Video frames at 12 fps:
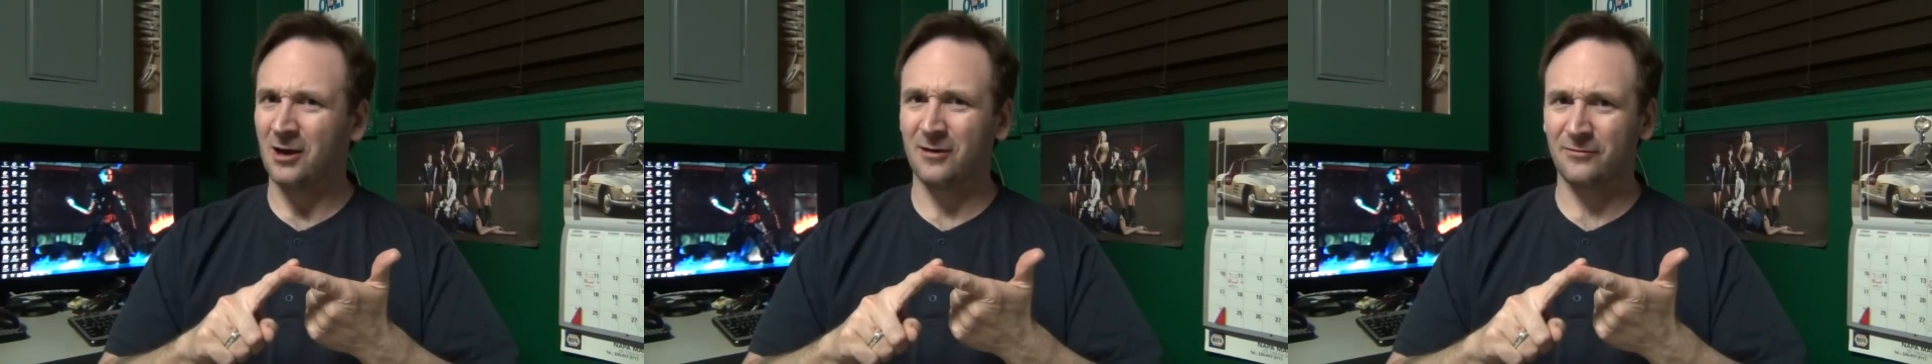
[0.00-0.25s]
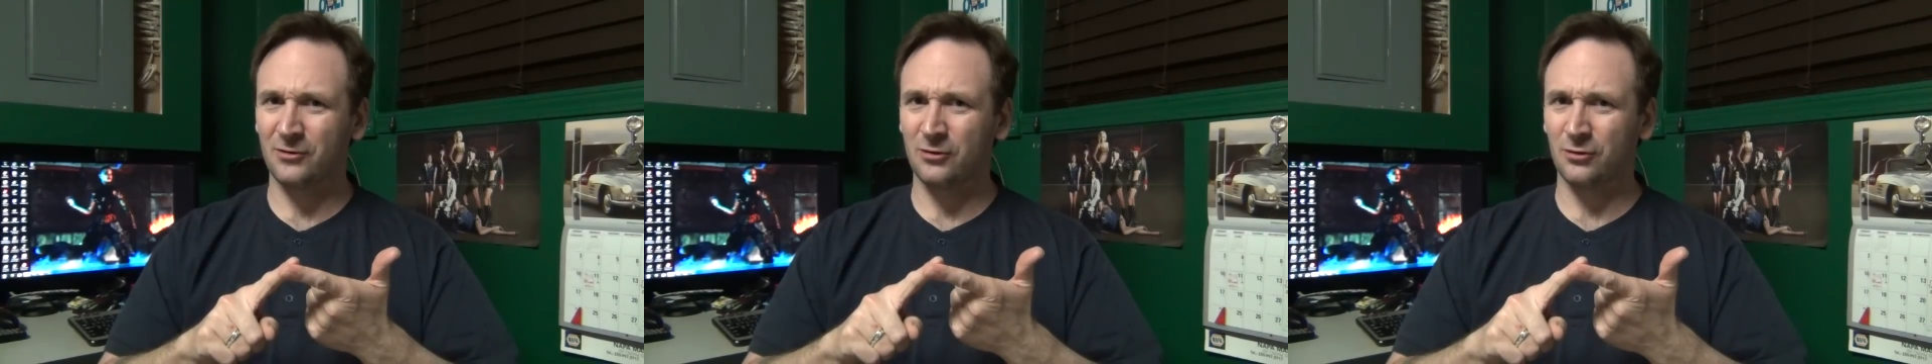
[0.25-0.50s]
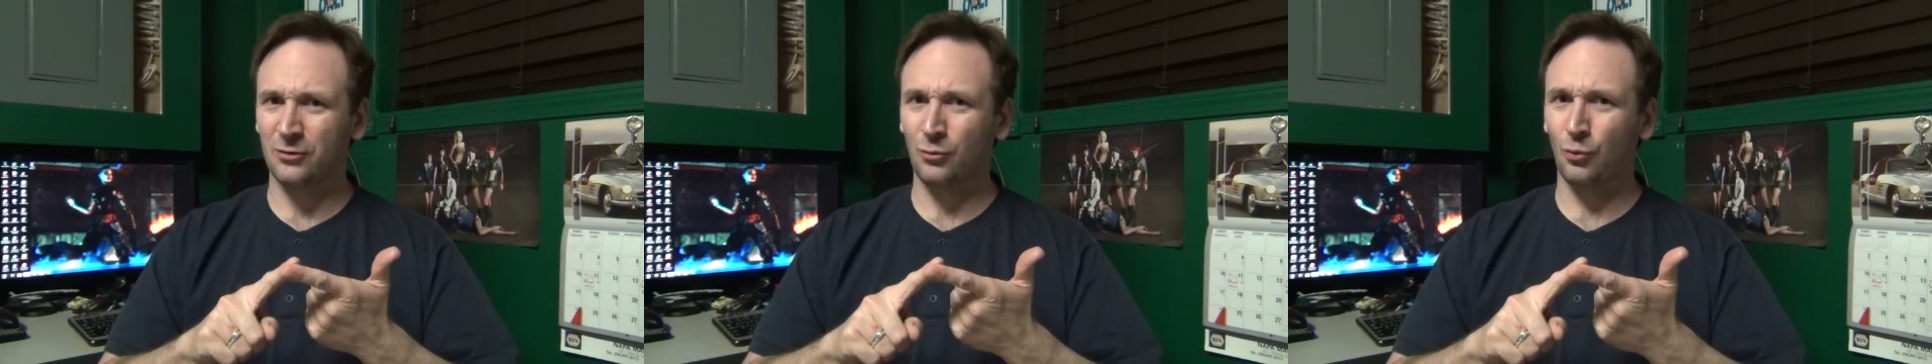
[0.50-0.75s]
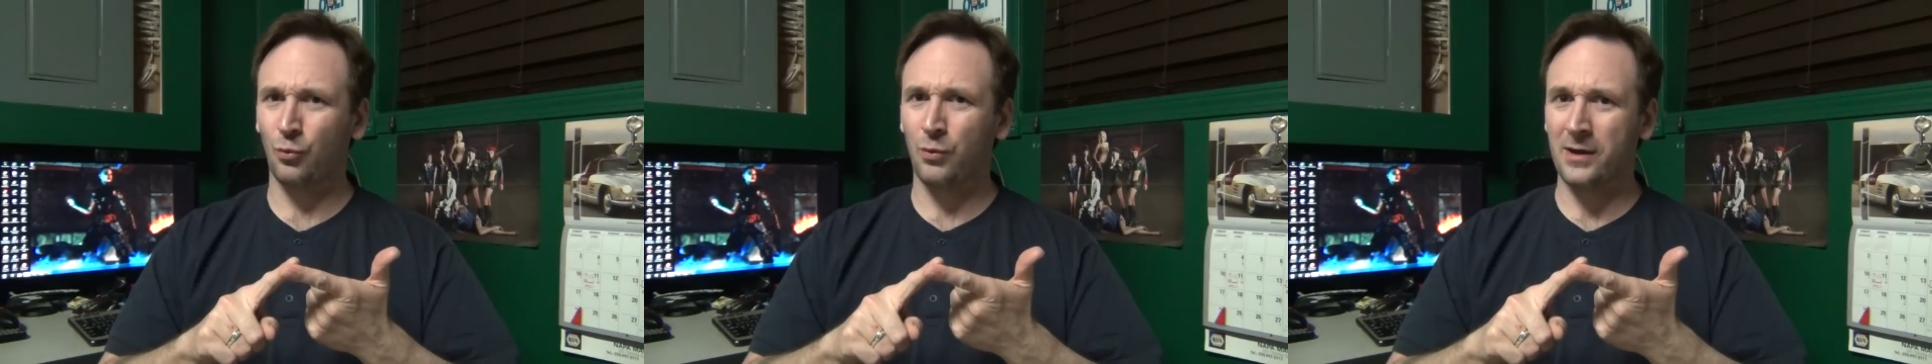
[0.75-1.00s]
of
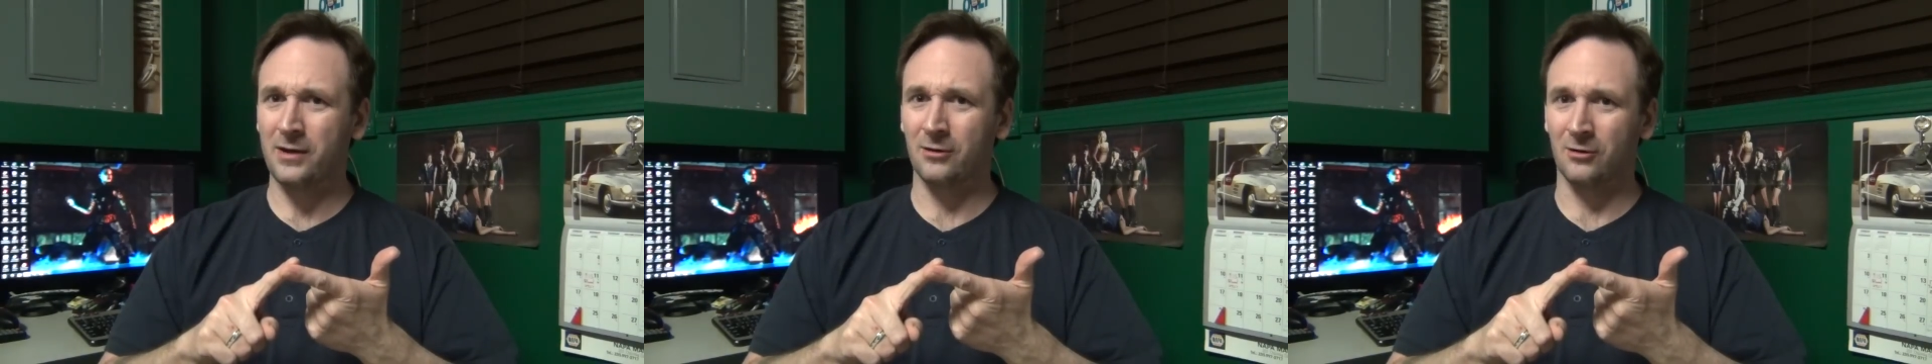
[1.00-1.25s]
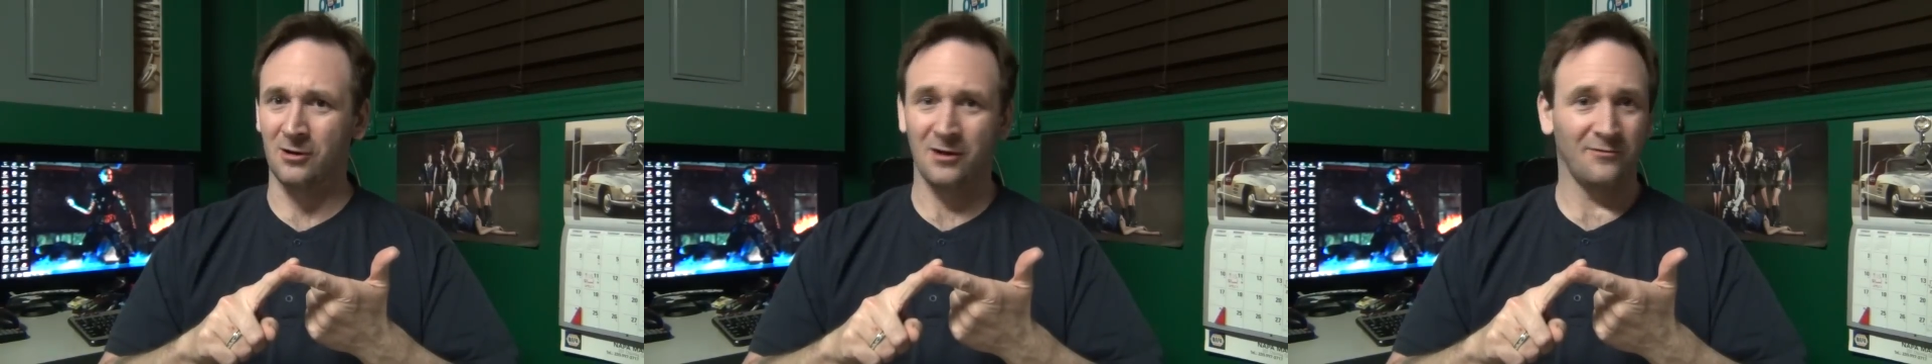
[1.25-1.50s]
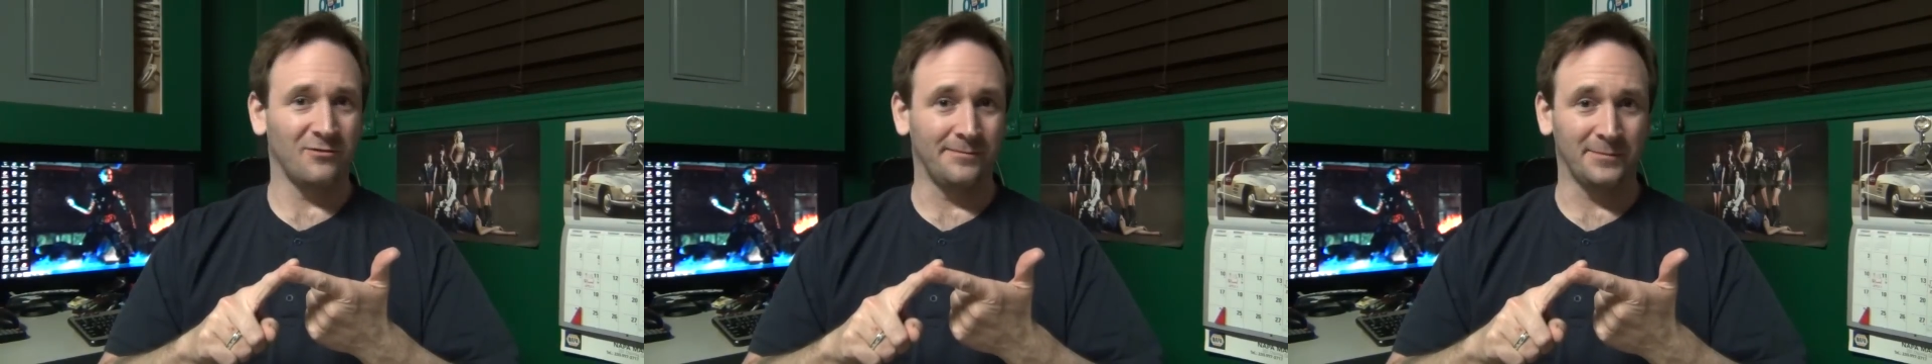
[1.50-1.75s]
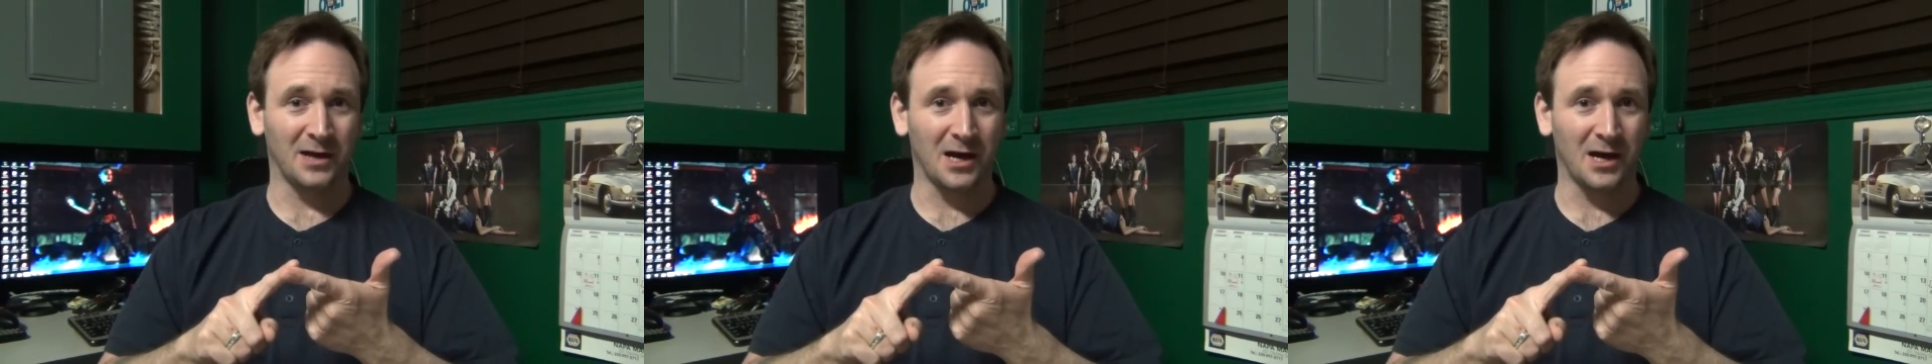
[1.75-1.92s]
goodwill from